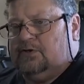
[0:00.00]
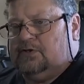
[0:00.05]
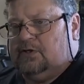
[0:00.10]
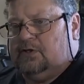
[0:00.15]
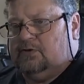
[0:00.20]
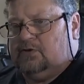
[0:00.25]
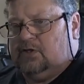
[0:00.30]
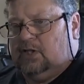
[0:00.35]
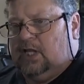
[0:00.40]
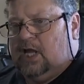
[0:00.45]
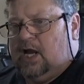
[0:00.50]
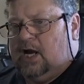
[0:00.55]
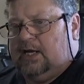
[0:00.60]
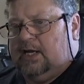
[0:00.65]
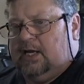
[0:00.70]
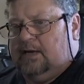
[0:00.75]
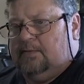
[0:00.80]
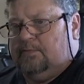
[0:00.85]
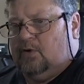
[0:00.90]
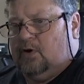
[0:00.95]
There's a
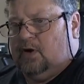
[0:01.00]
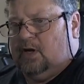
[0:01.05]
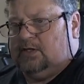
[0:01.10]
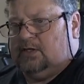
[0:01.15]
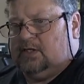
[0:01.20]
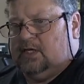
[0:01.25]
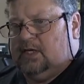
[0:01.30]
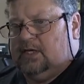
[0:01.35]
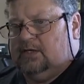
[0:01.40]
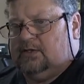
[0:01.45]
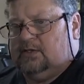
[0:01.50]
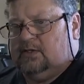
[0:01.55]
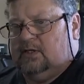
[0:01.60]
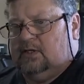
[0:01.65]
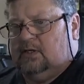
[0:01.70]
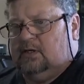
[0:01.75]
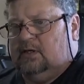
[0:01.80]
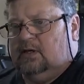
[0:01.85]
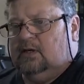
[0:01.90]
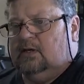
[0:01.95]
locking process, and
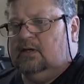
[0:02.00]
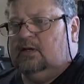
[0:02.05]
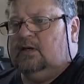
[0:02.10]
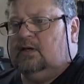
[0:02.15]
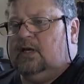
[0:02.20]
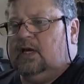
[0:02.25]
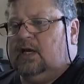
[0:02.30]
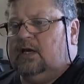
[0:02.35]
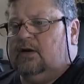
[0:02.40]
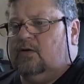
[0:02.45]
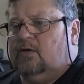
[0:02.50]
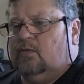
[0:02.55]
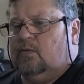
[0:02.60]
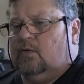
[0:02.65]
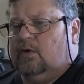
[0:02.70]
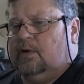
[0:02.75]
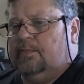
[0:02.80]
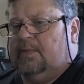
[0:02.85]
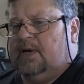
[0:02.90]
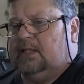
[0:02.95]
yeah, don't worry
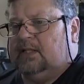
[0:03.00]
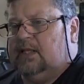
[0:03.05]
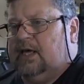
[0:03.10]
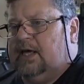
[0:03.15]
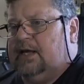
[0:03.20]
about that.